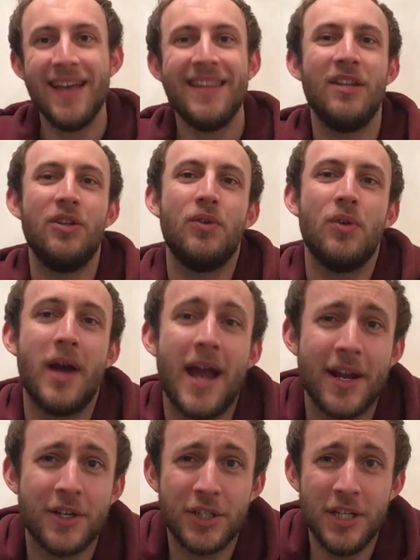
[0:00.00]
Then you're not
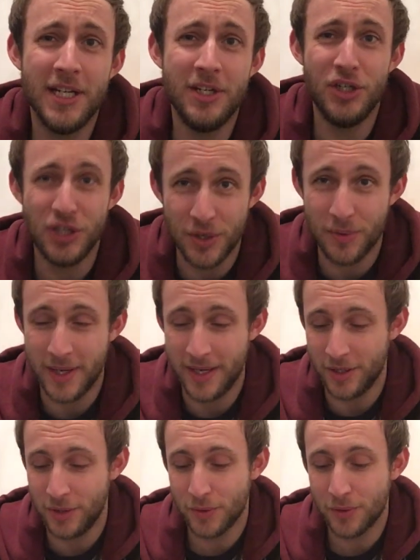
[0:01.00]
actually
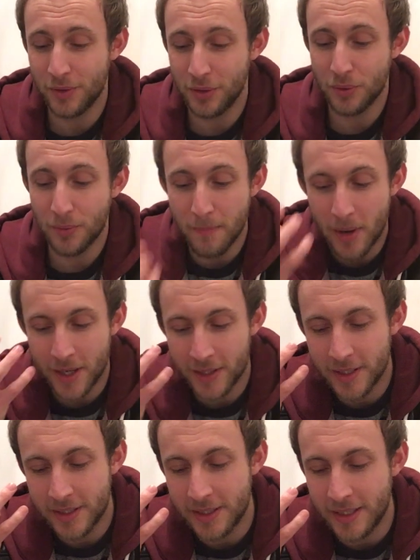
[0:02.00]
doing, your
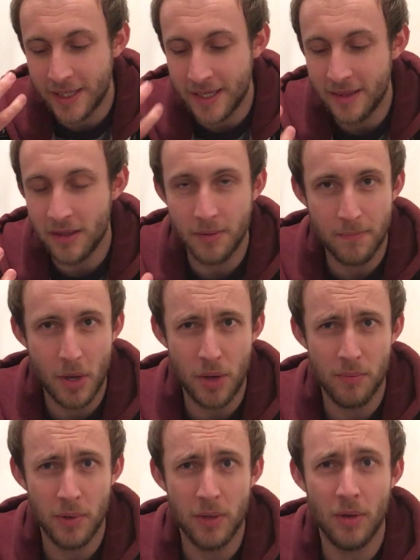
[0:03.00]
mind isn't in the
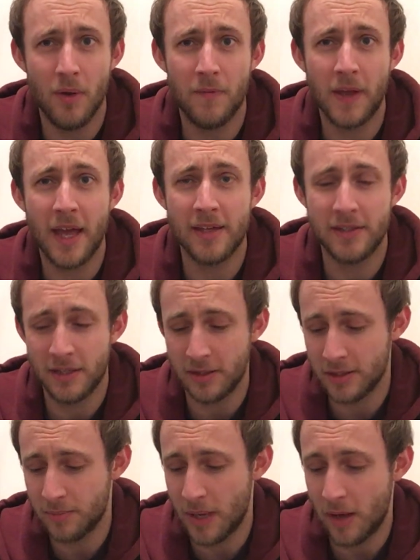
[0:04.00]
moment of casting
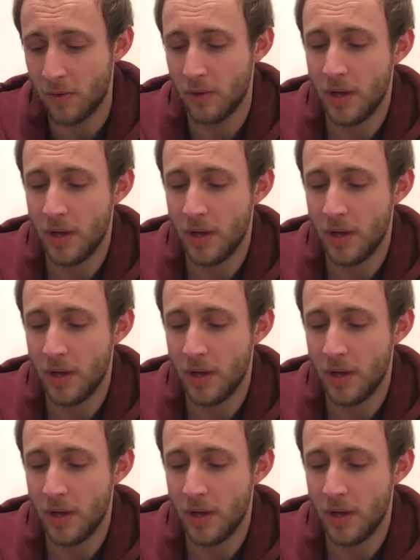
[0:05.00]
the spell.